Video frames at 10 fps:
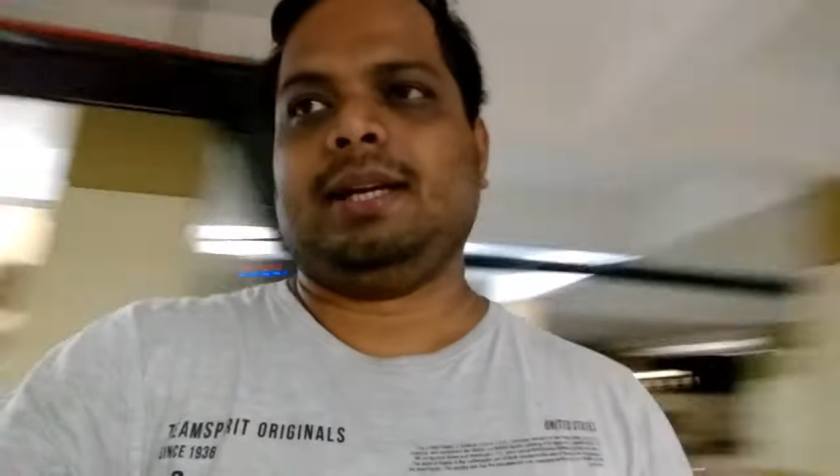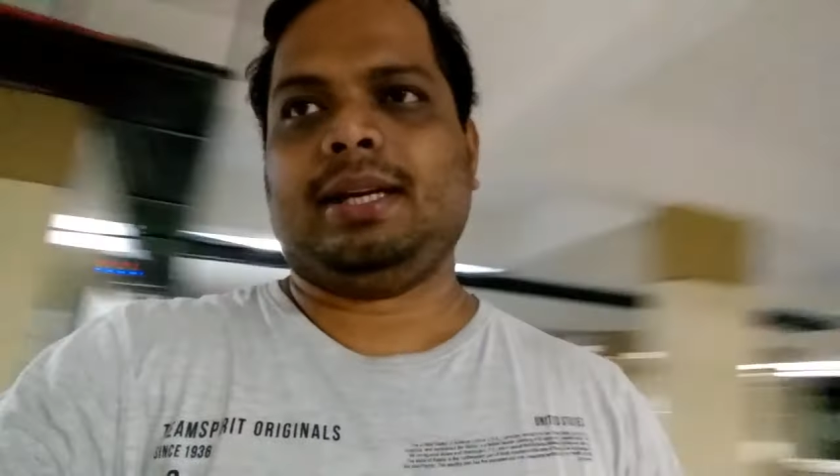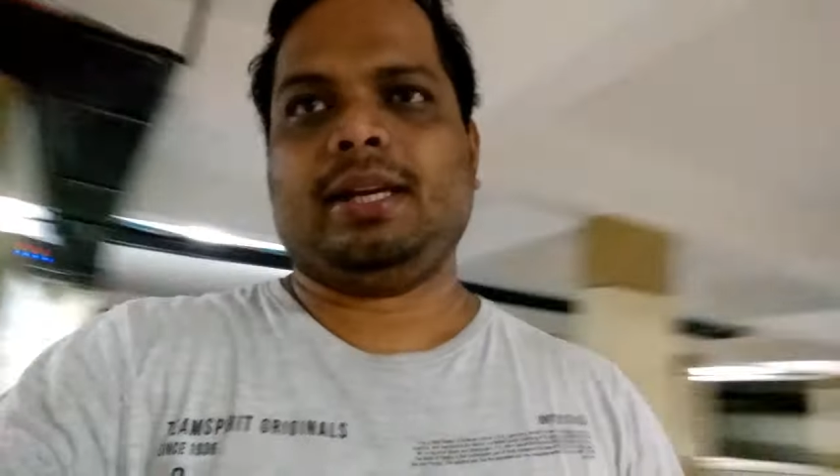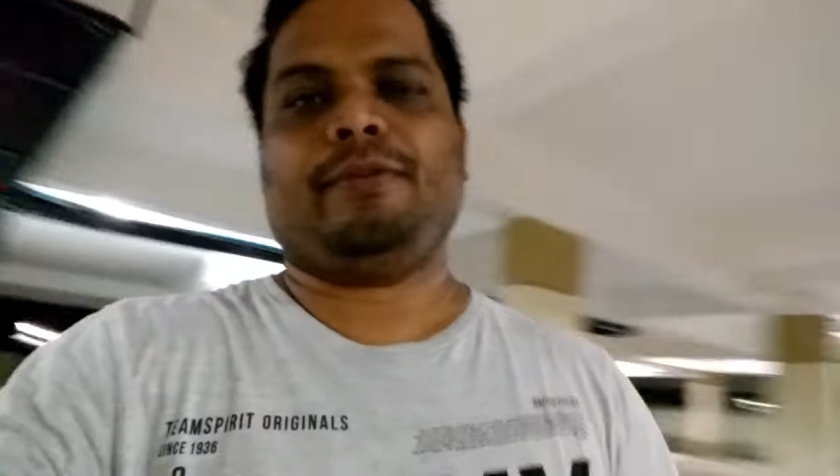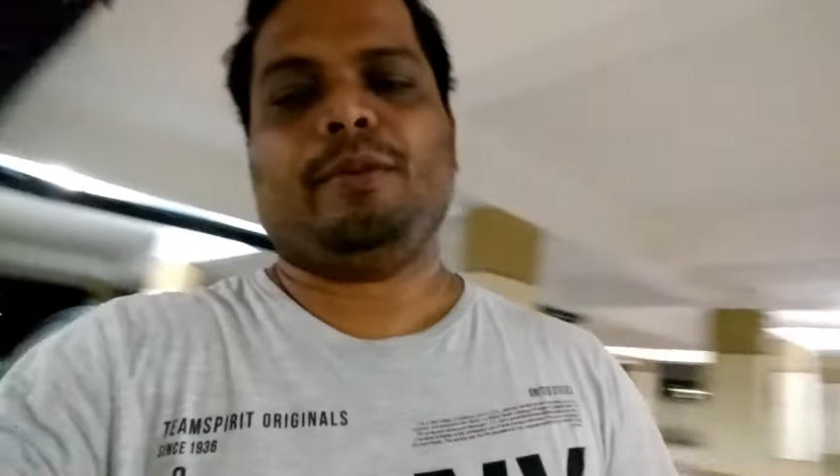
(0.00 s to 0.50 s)
that
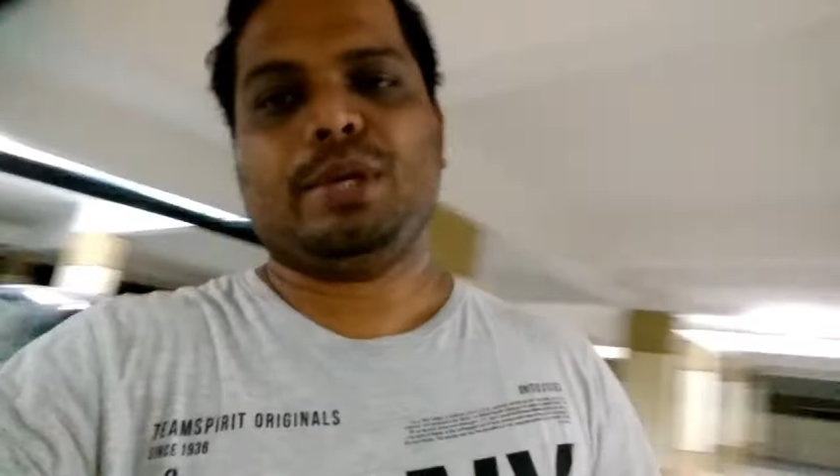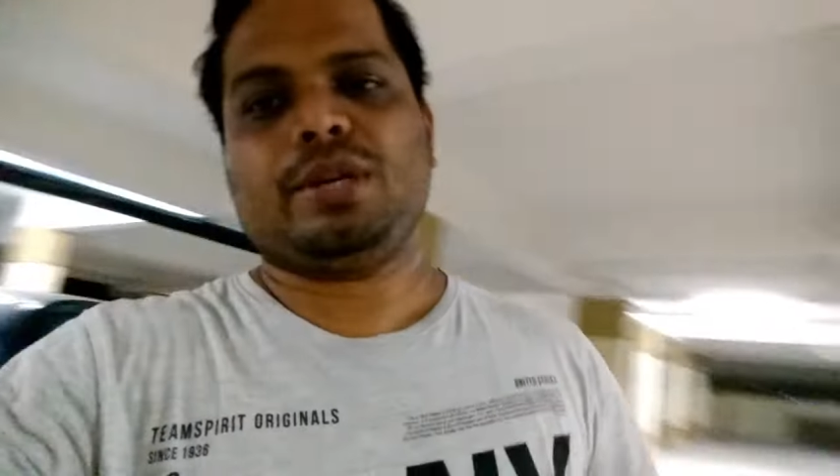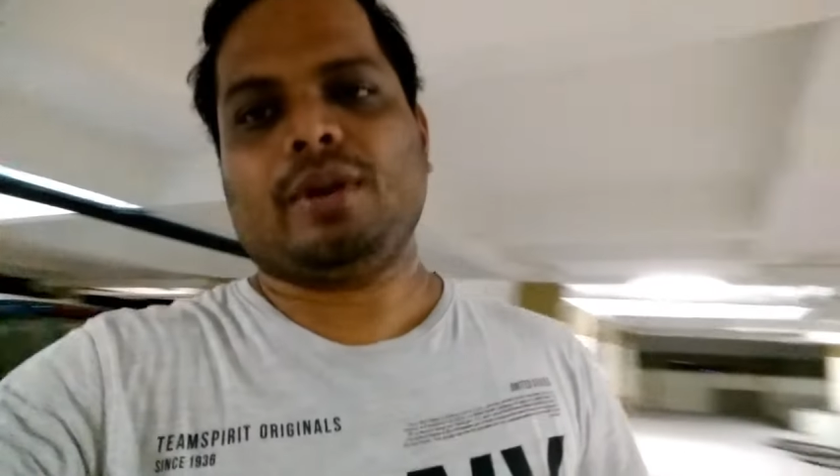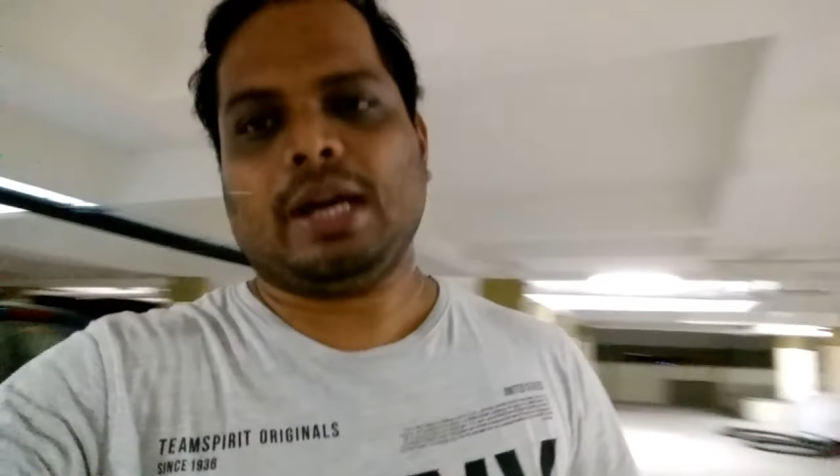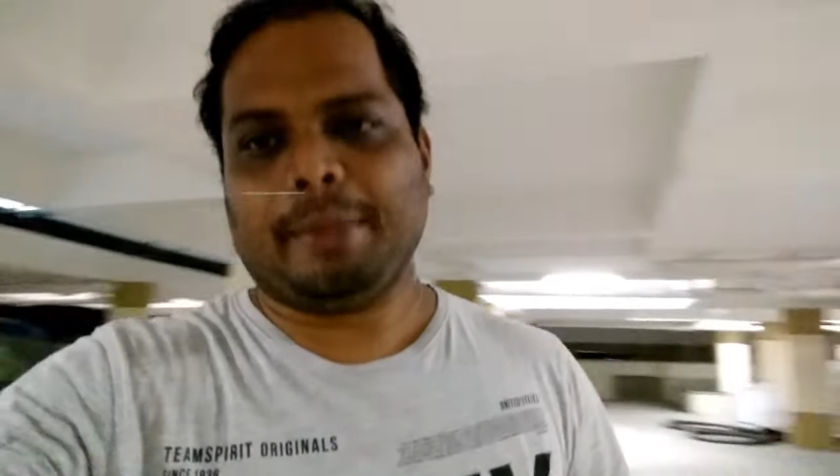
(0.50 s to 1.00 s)
key from
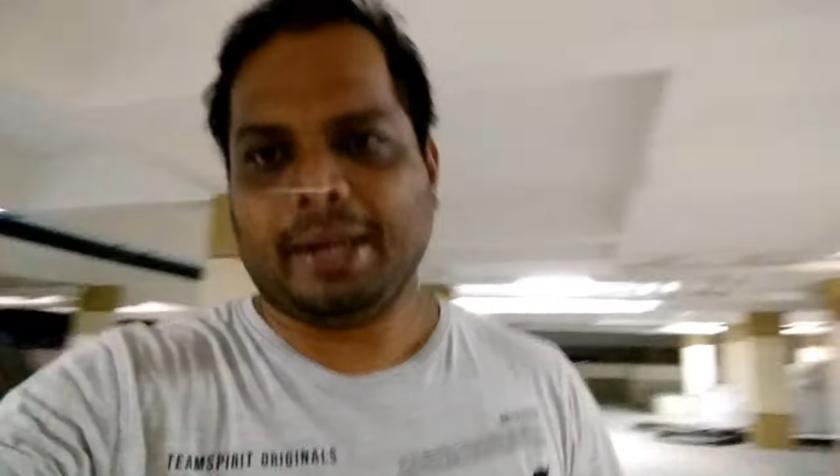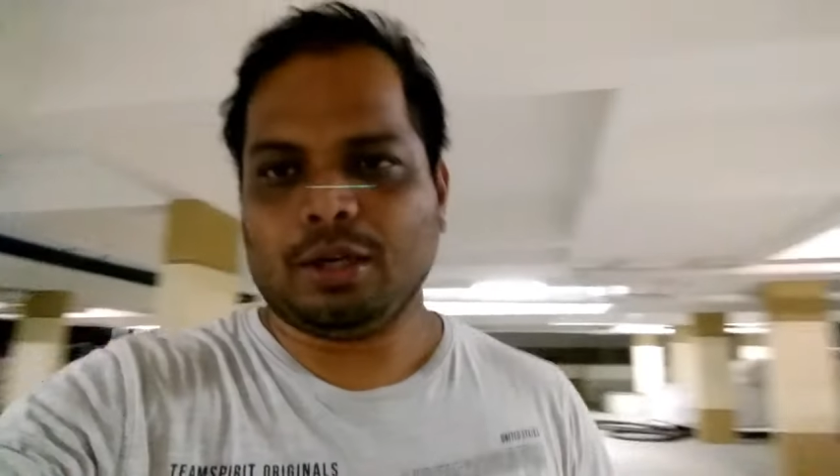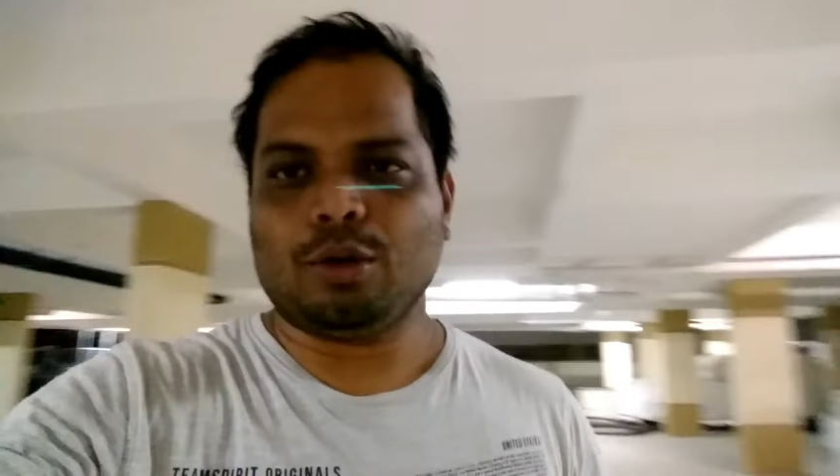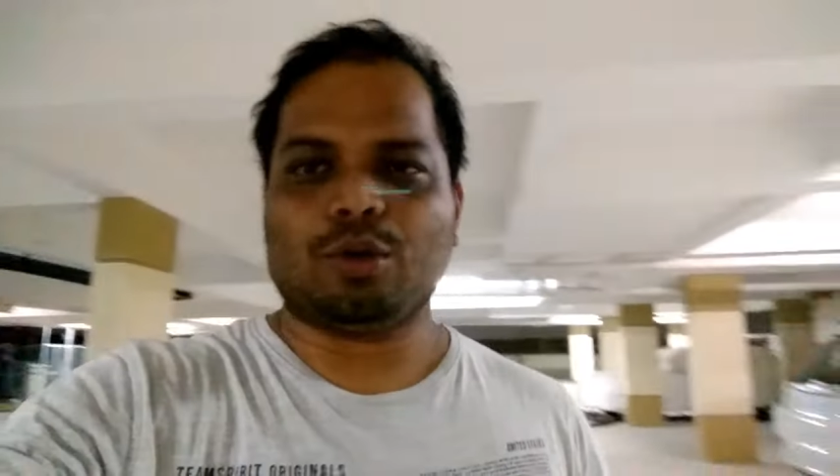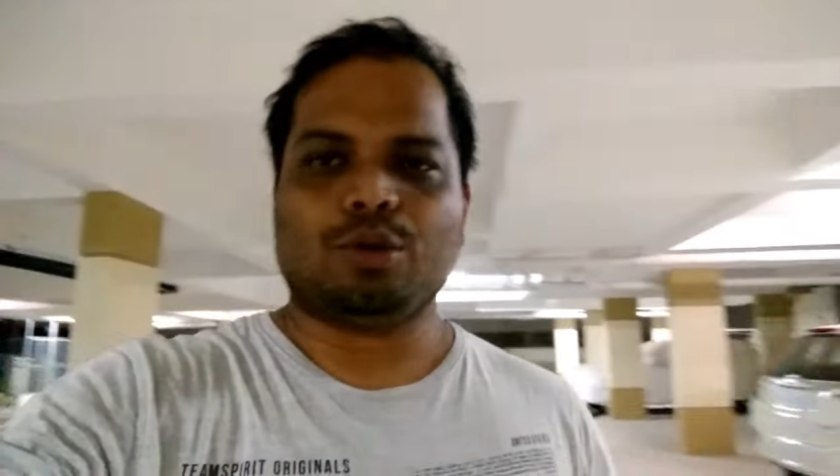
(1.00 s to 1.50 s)
Vijayawada I might
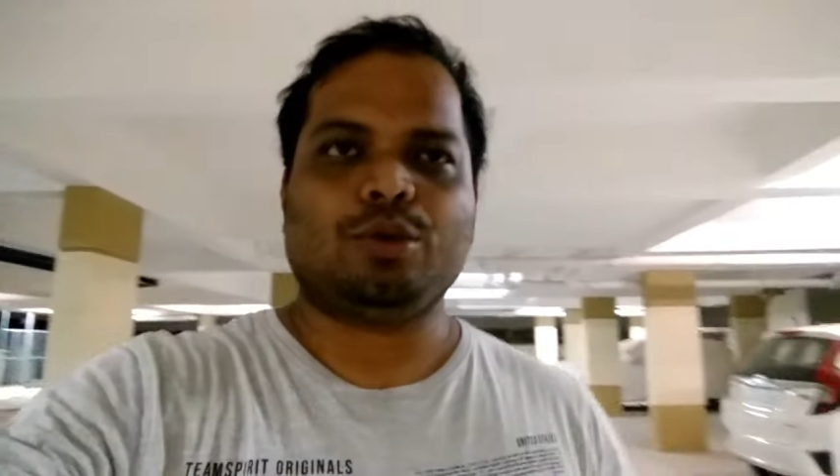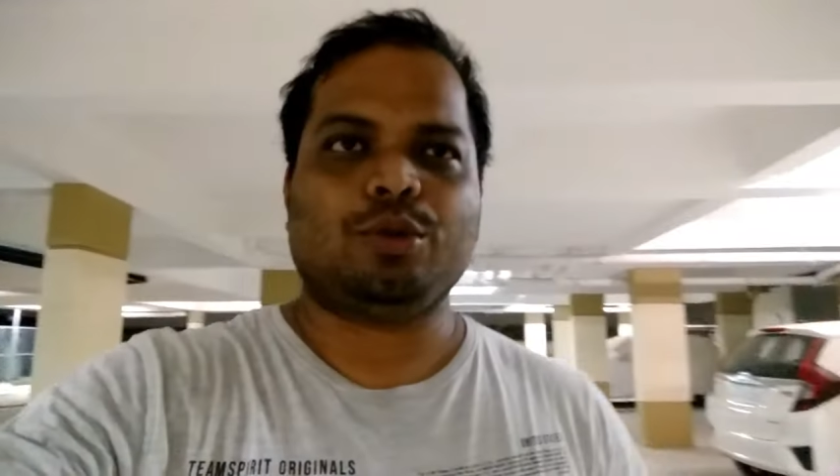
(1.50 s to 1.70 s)
go to